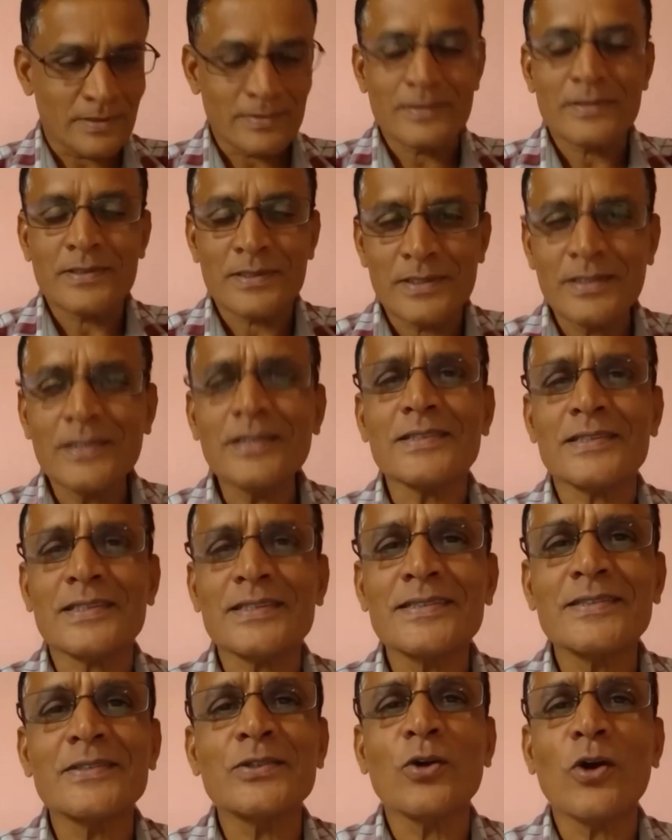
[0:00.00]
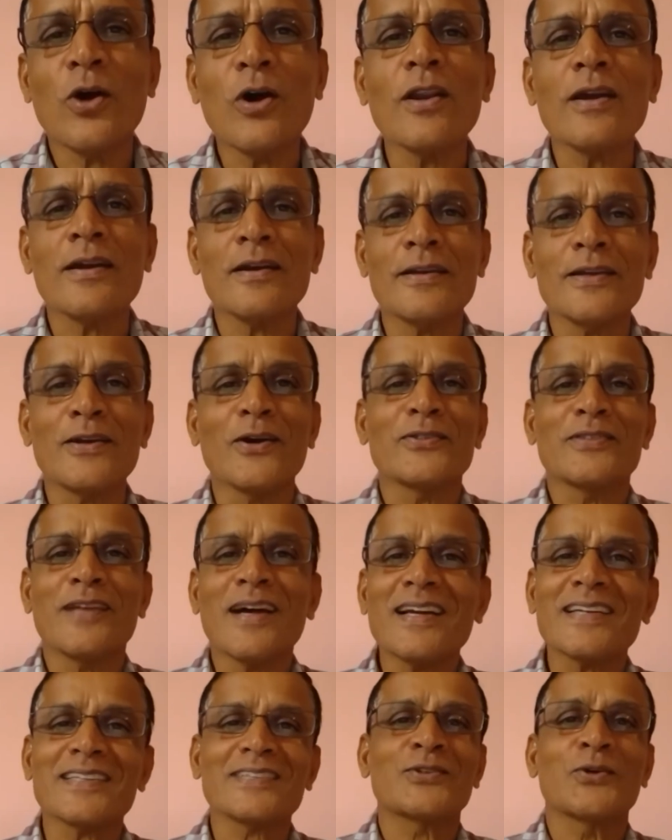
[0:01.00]
Isn't it? You all agree on
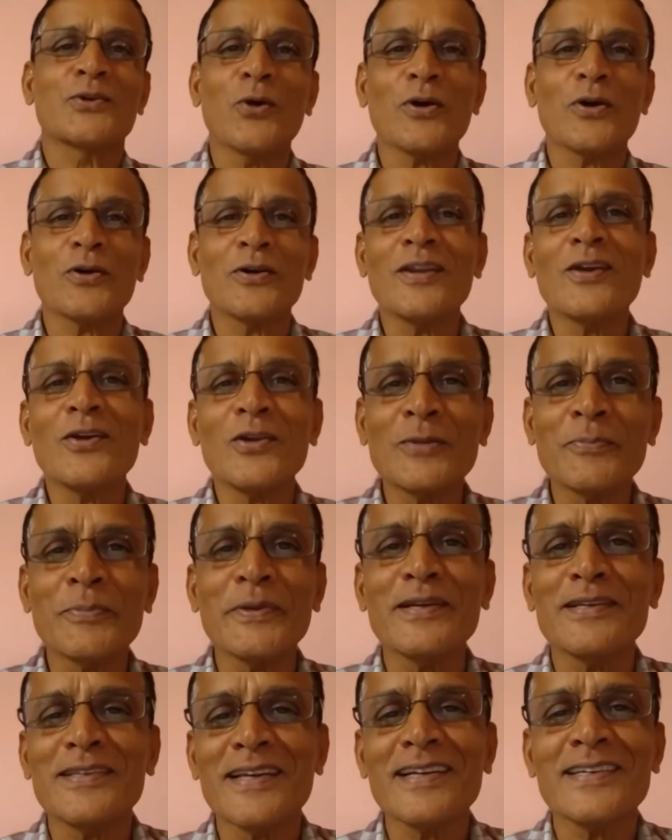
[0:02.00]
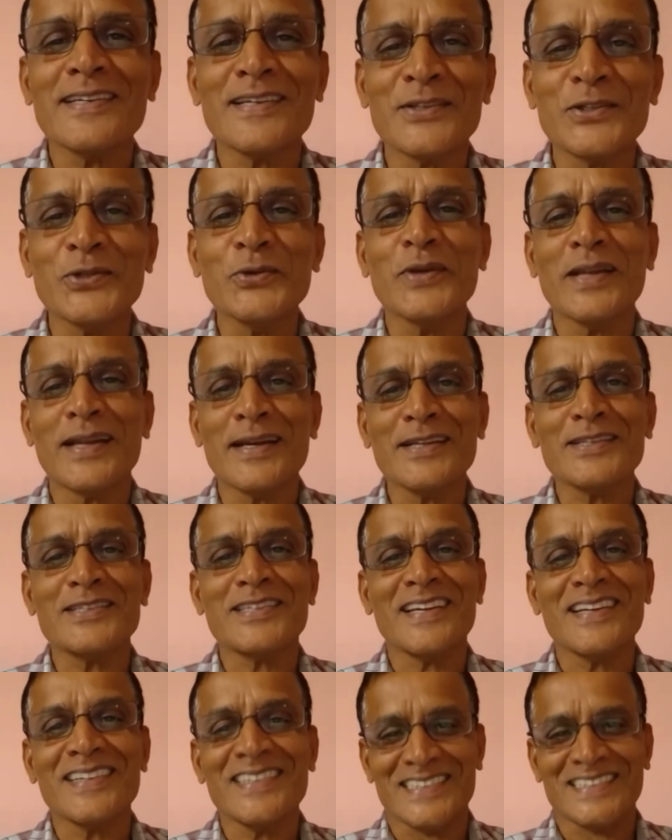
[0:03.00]
that. Go, you know, repeat that and you will
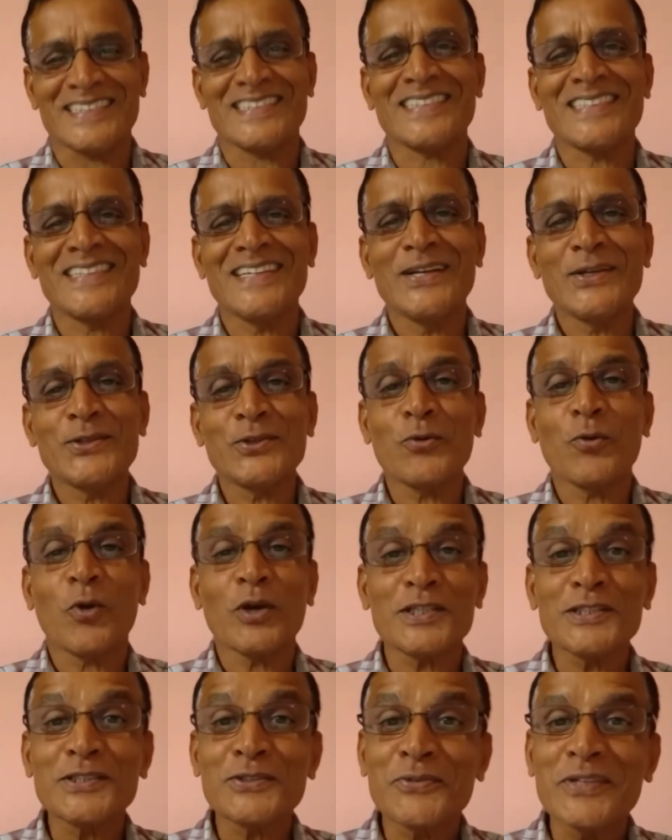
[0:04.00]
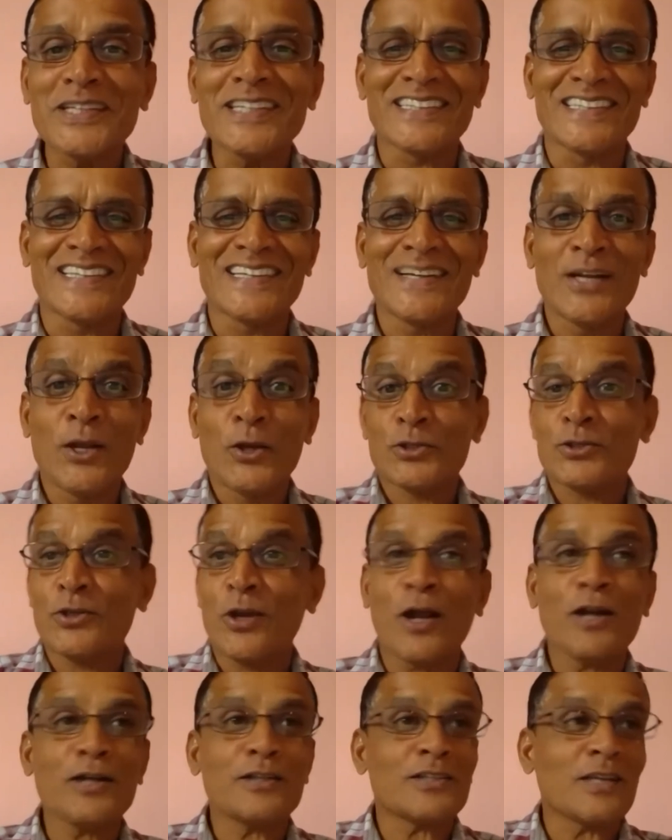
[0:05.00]
understand it. So what is weed? It's
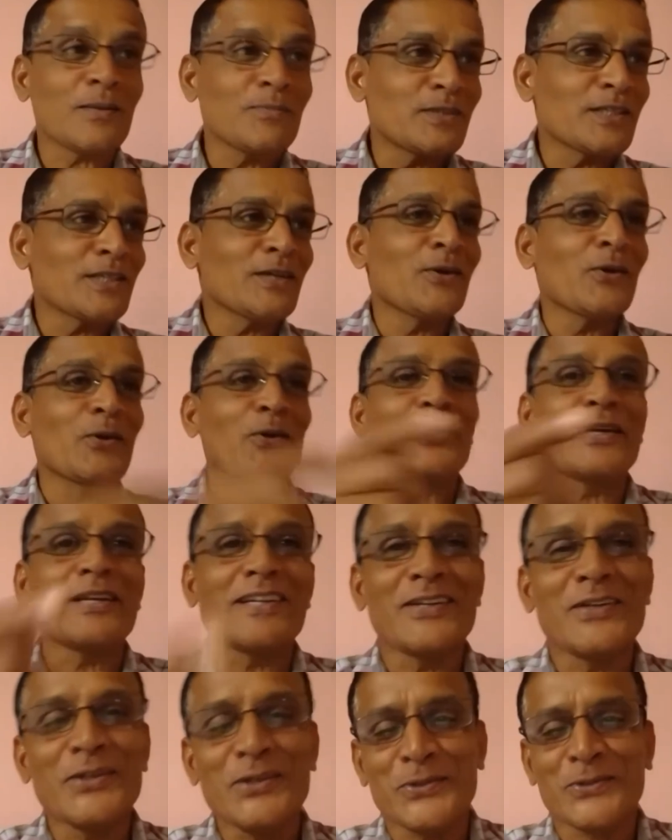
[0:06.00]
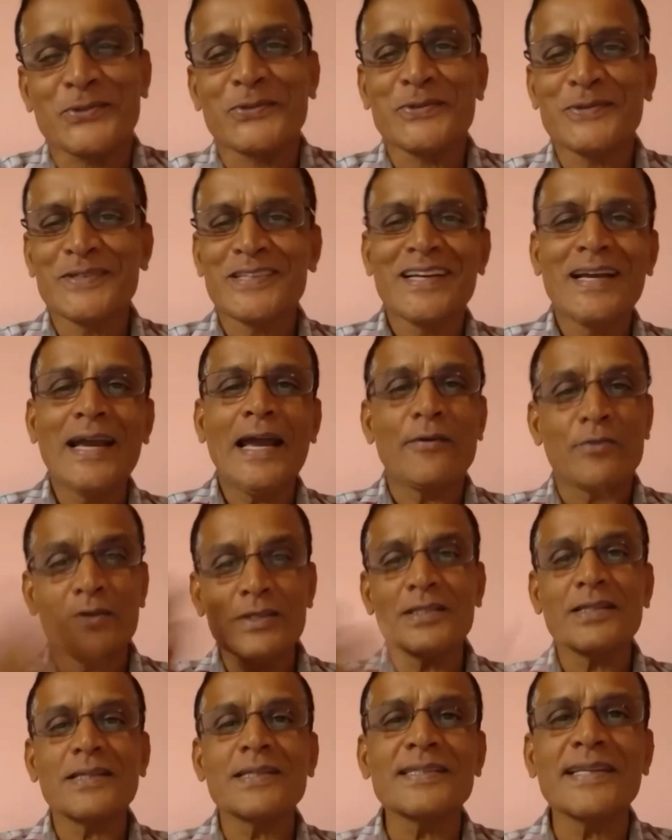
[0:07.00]
not something growing new.
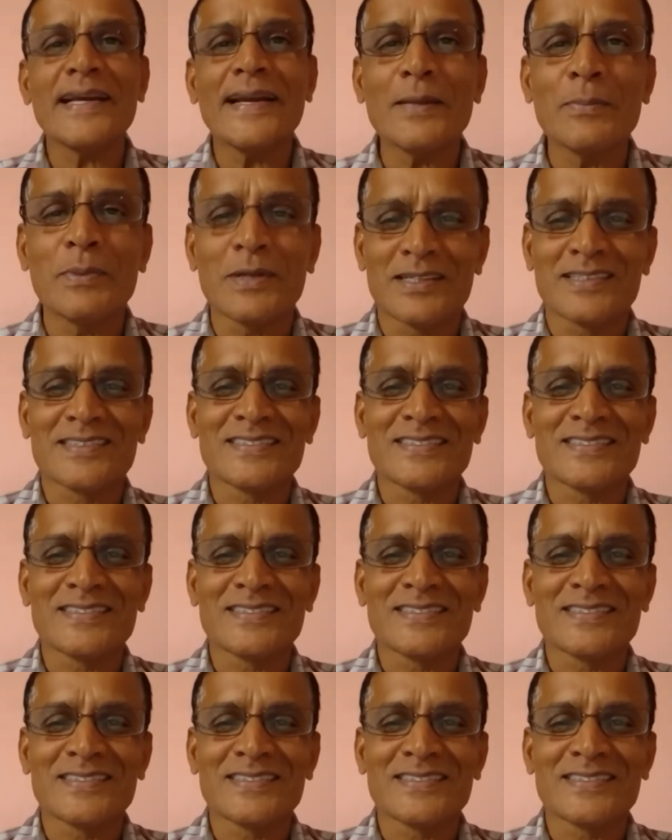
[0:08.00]
Everything is edible.